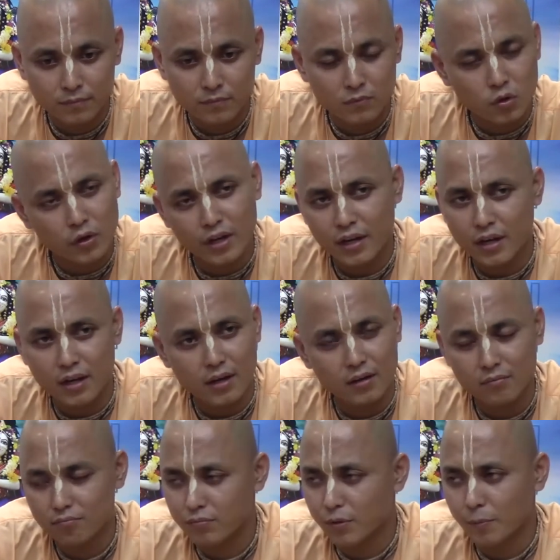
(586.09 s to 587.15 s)
So
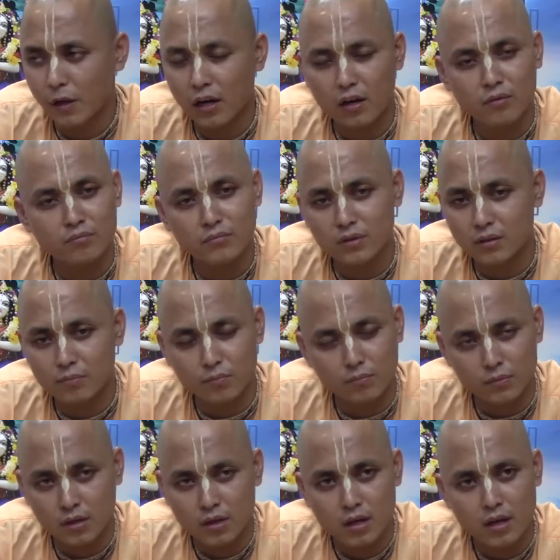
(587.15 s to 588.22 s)
people come,
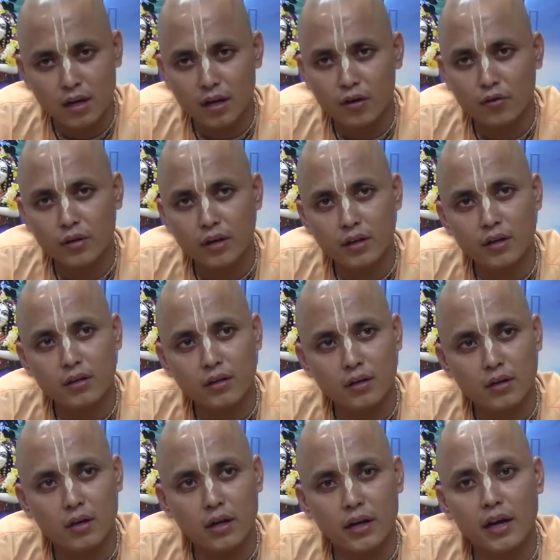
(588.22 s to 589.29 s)
and
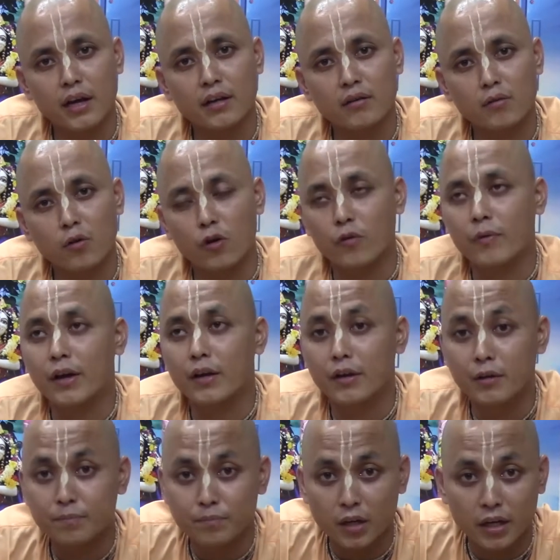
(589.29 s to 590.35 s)
again glorify
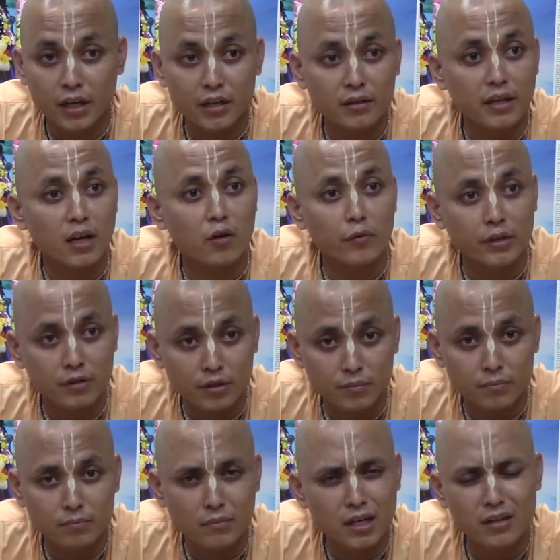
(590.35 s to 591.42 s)
him, again they are with
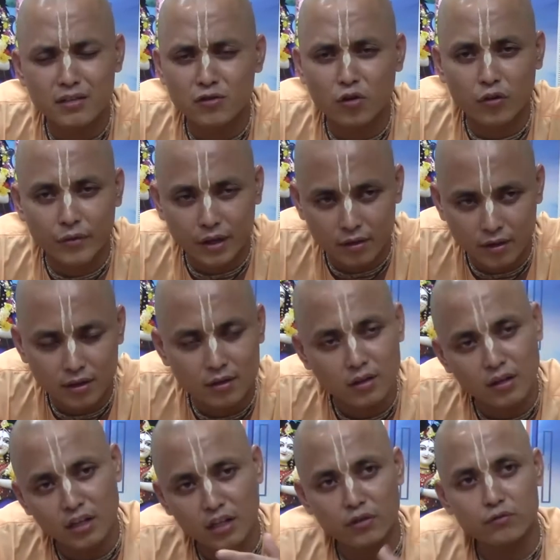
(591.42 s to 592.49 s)
him, but he's not affected, he
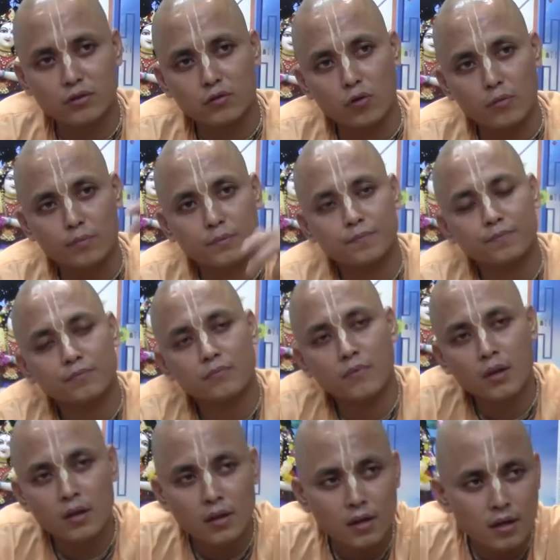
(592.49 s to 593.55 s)
continues the job.
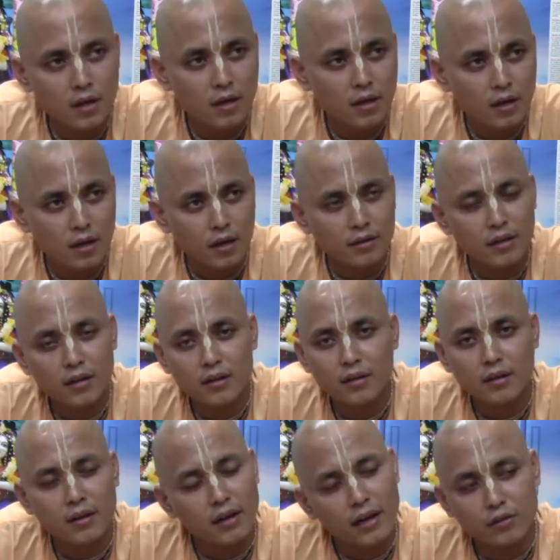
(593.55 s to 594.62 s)
And then
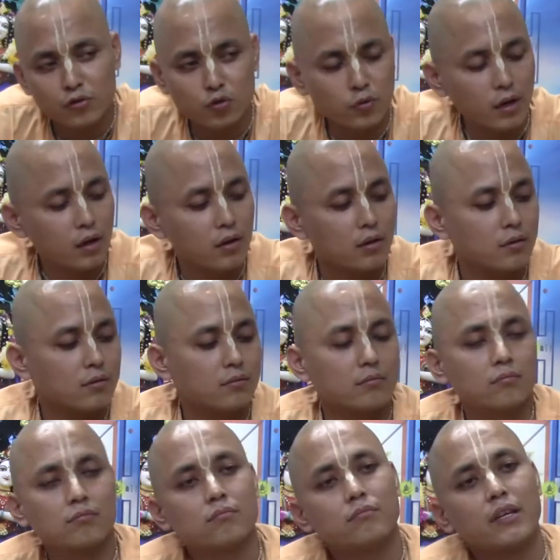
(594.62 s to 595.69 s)
as usual,
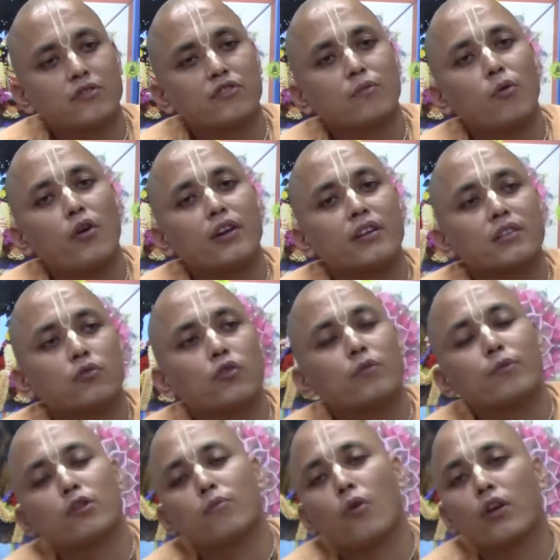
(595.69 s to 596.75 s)
next day morning he's going
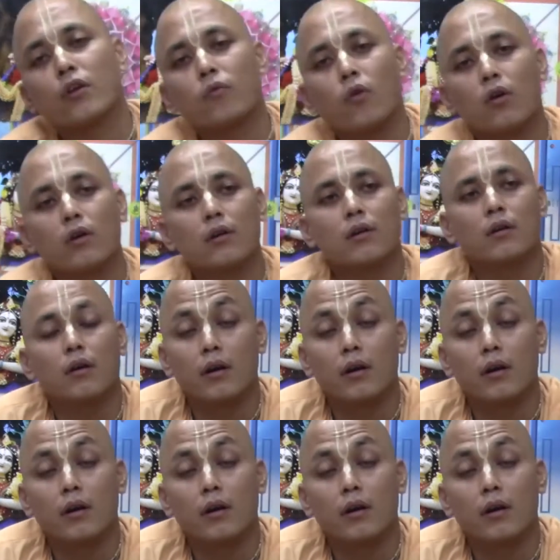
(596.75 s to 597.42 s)
for the morning walk.